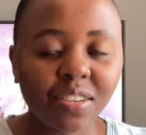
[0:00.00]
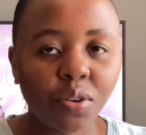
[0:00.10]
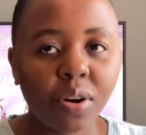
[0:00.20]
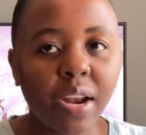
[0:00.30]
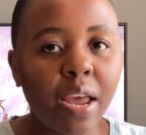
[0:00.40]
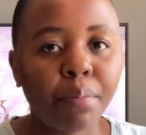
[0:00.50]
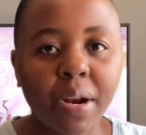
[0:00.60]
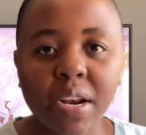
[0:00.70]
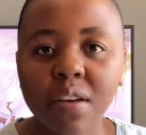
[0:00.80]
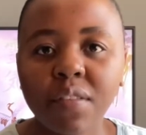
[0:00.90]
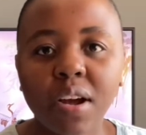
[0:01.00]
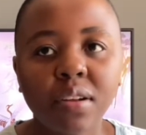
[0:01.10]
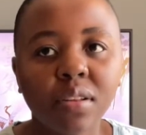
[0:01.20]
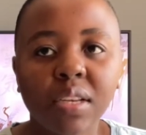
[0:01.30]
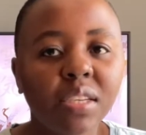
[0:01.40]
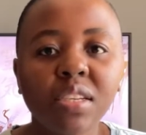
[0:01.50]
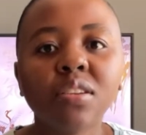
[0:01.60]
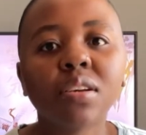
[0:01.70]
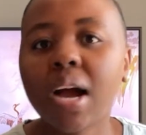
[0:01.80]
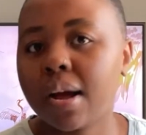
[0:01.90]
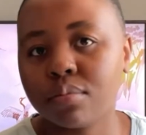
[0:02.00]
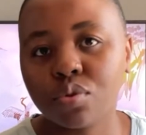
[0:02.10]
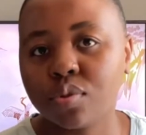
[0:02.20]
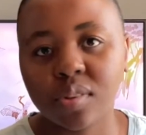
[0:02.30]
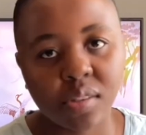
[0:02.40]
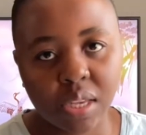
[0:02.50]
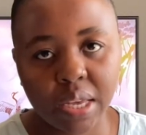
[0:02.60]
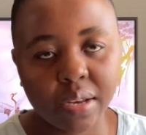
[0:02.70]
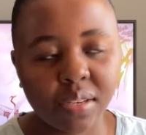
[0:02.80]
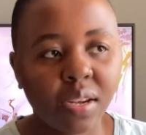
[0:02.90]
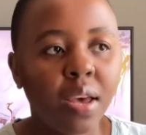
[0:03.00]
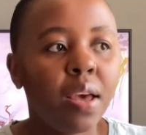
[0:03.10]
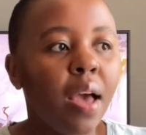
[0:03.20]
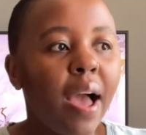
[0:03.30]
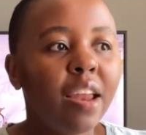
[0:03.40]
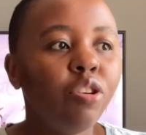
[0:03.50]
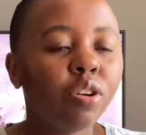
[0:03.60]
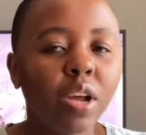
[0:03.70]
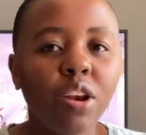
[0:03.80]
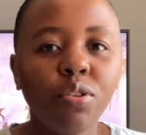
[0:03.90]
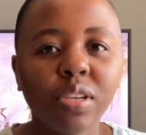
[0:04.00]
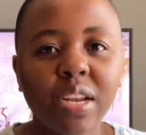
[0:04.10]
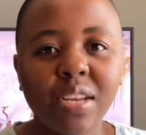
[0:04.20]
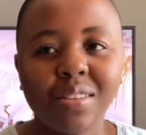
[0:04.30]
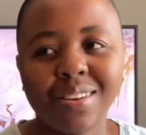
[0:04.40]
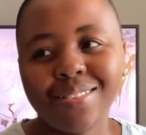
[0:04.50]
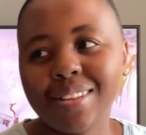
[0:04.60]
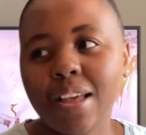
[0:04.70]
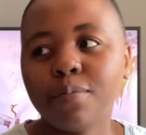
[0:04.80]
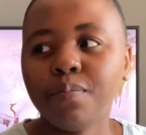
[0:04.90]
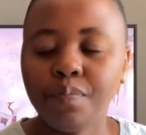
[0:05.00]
it online, but I didn't come to see it. I looked at it and I was like,